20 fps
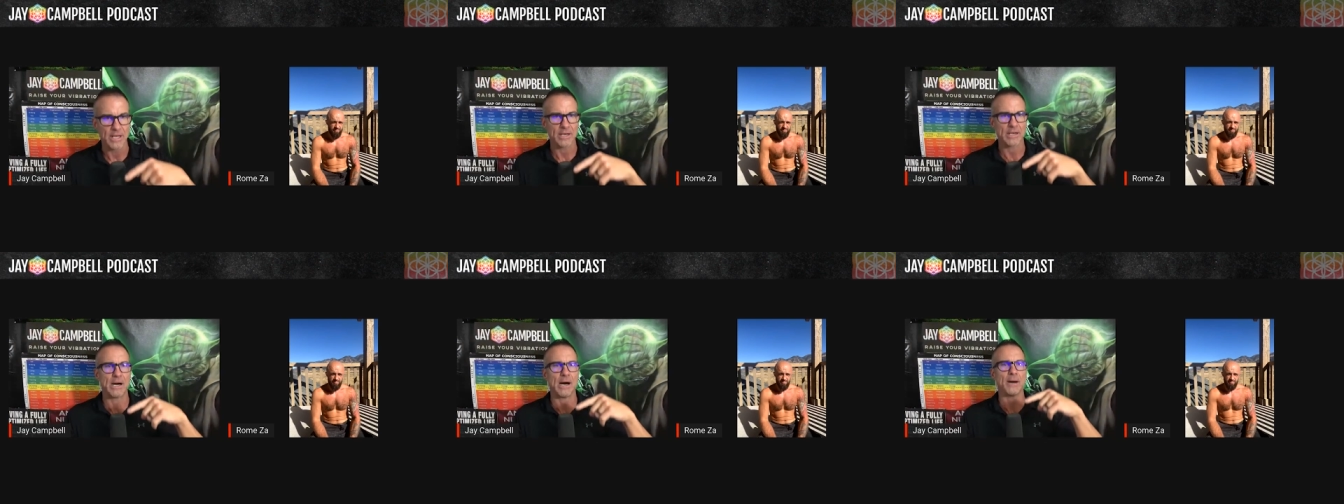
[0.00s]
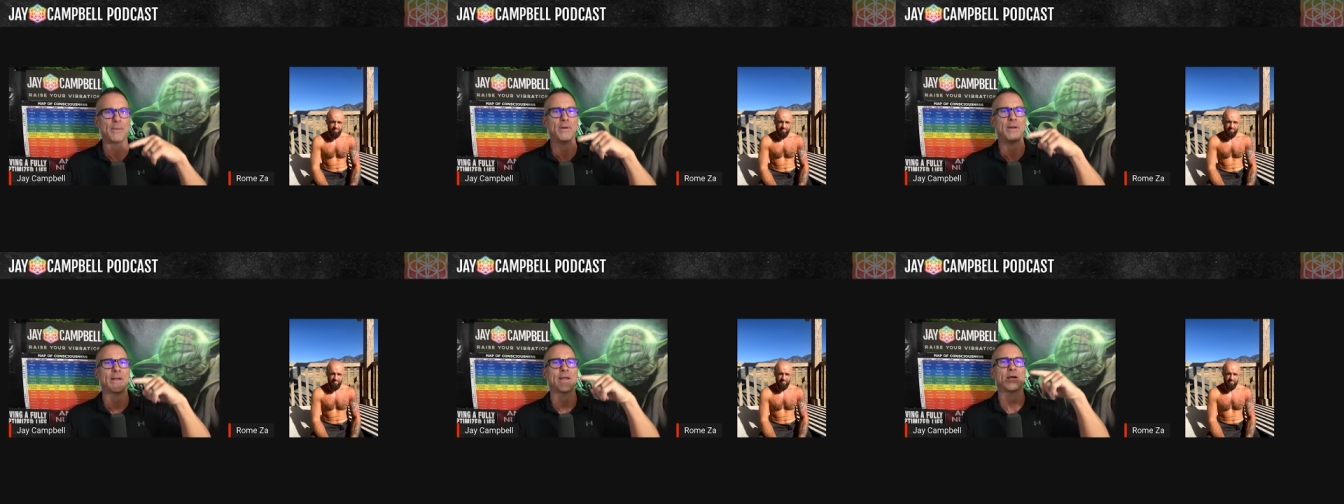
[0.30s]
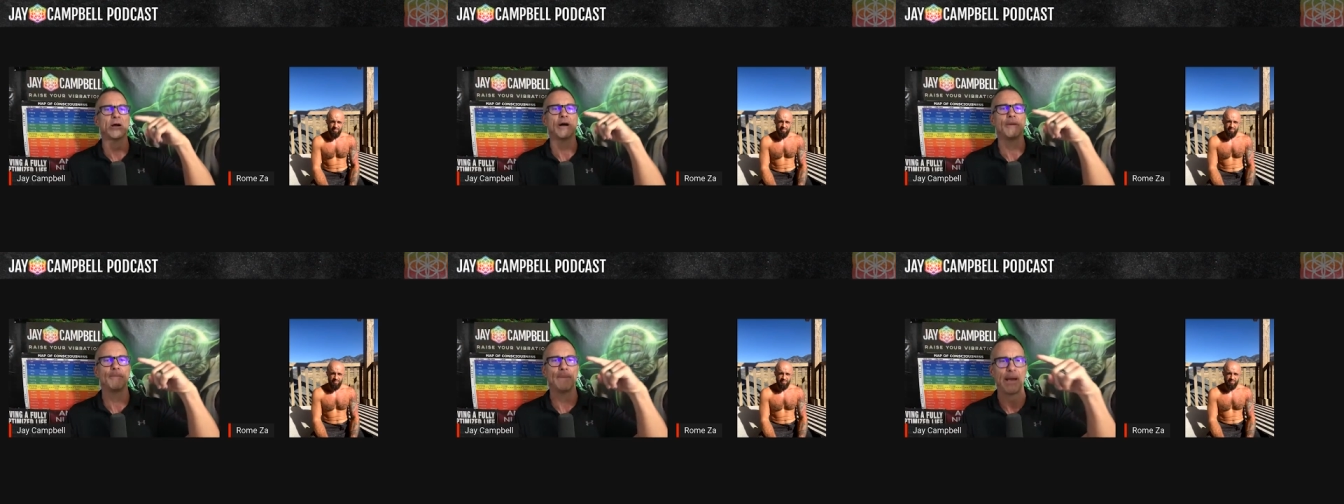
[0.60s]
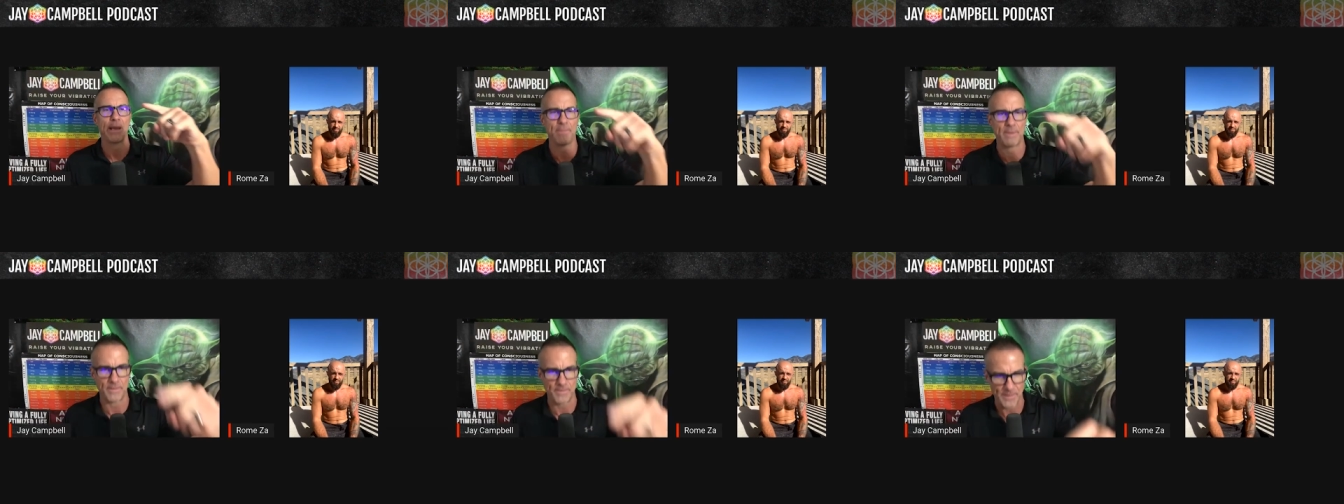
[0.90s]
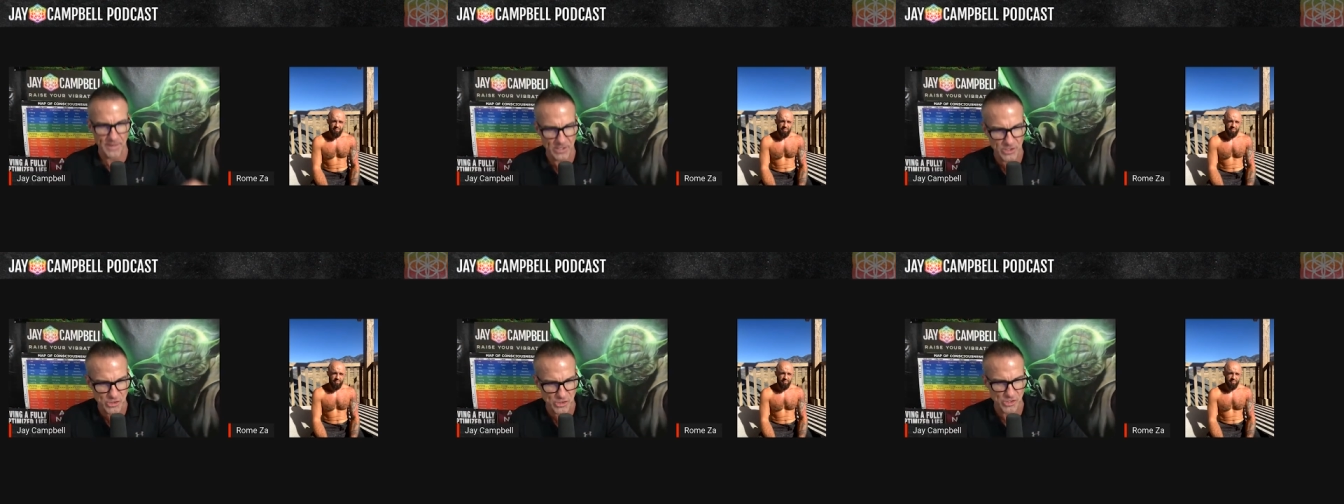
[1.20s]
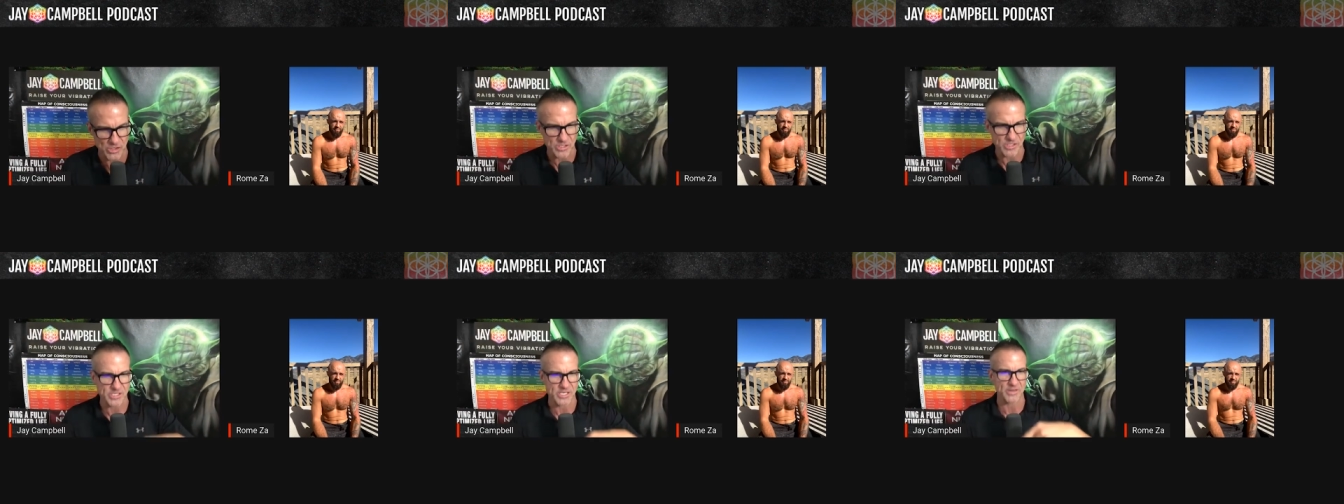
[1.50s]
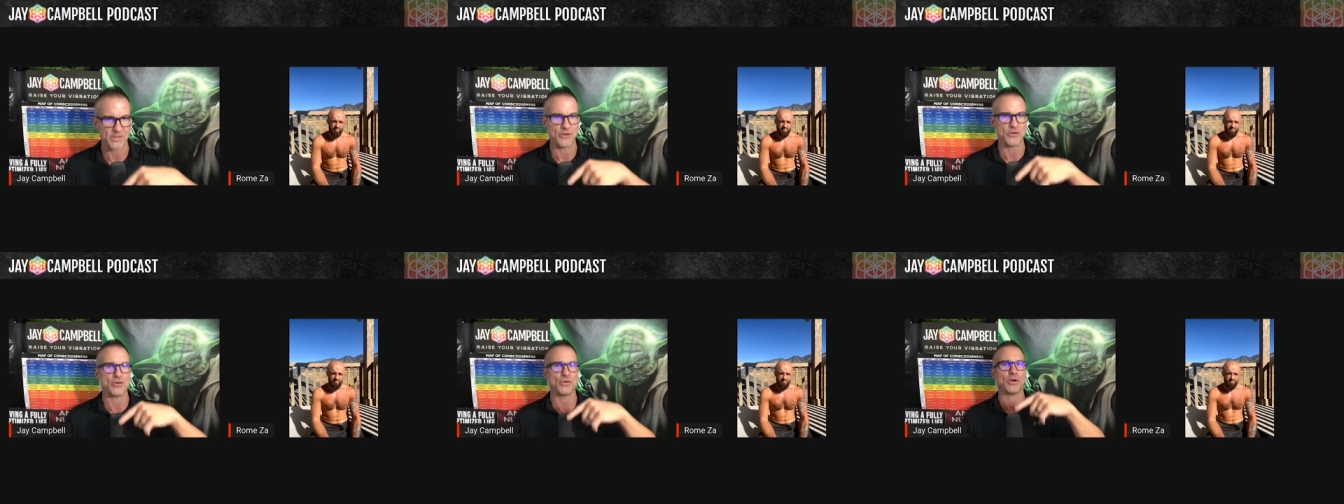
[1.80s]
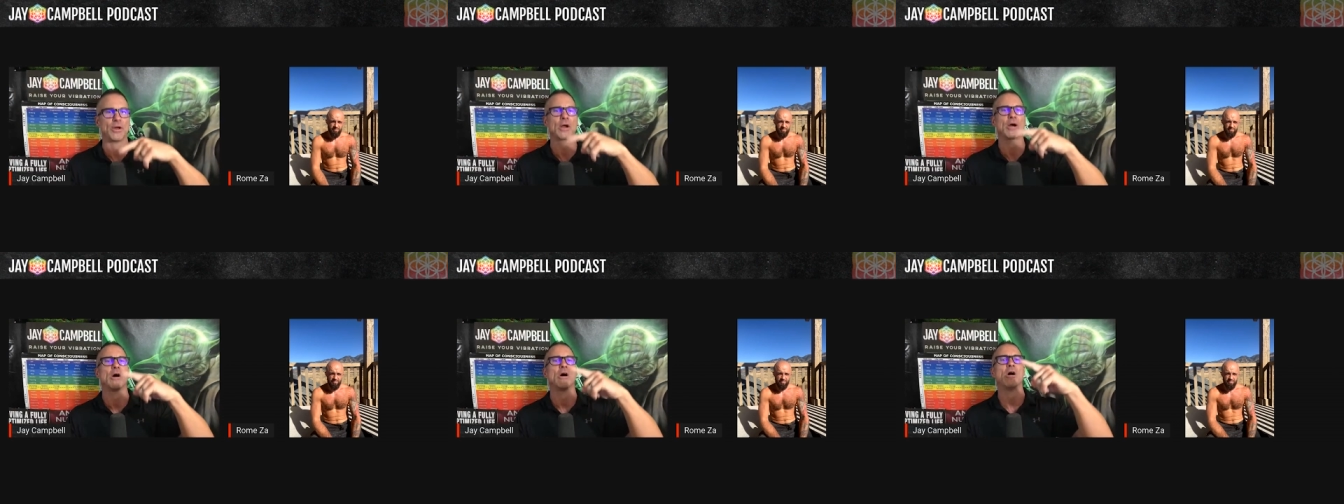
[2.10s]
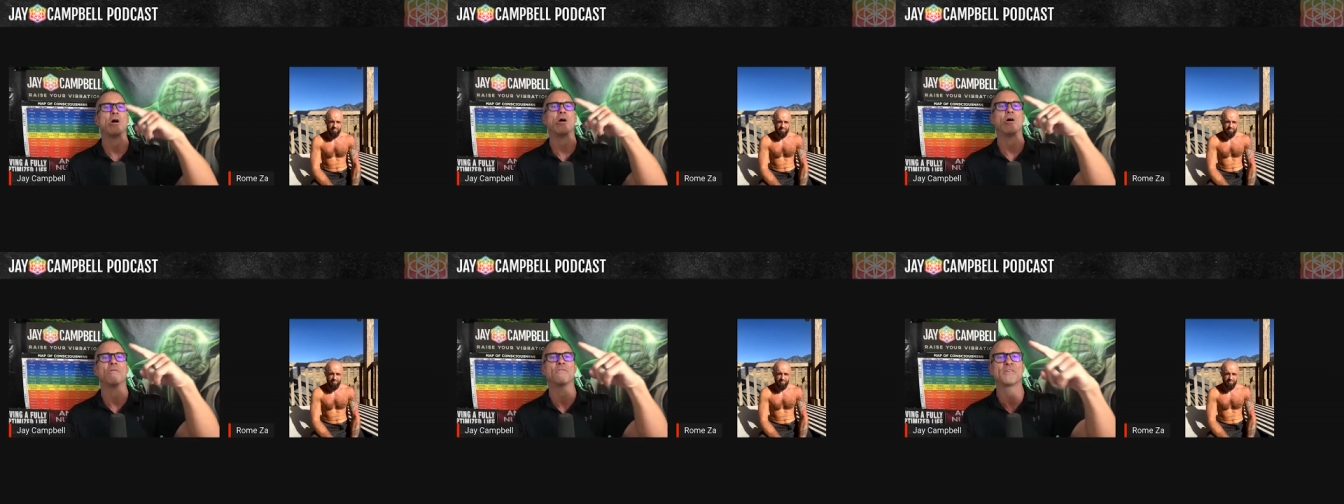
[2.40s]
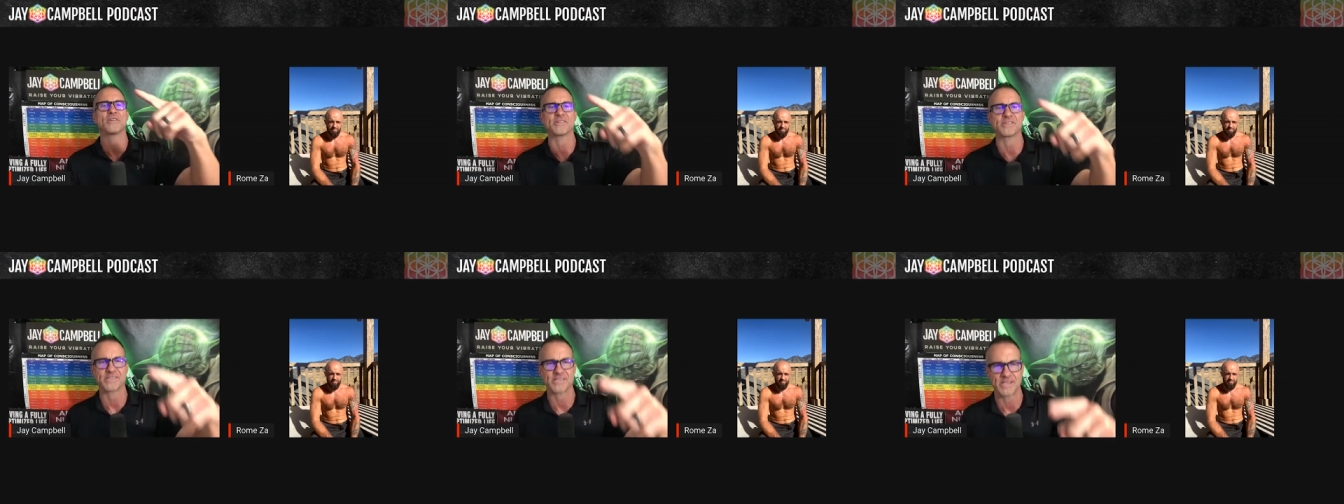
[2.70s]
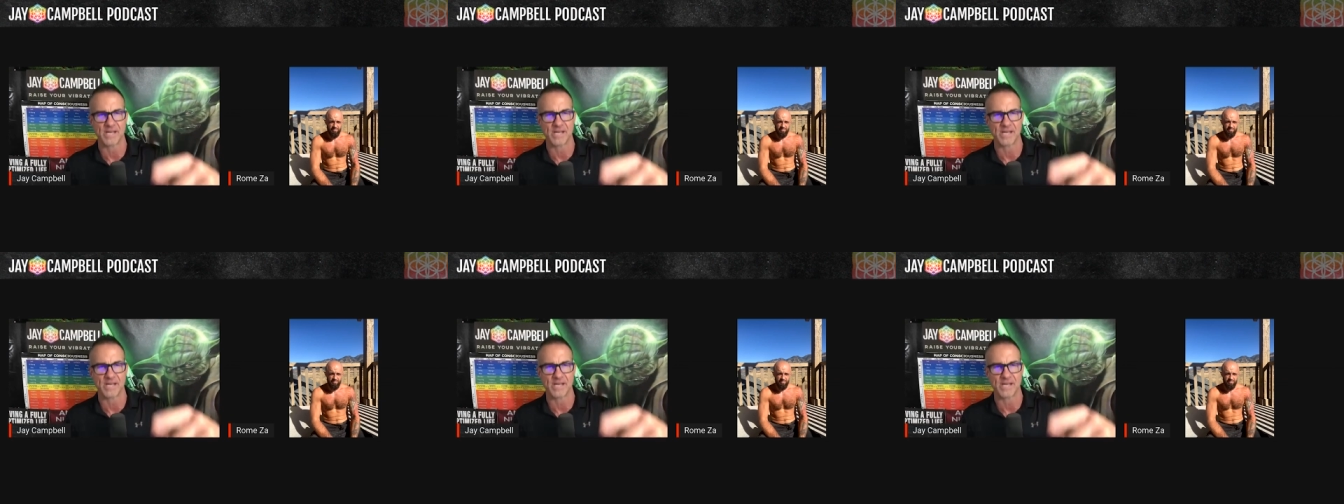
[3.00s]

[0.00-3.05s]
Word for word: commenting on baby pictures and they're doing all this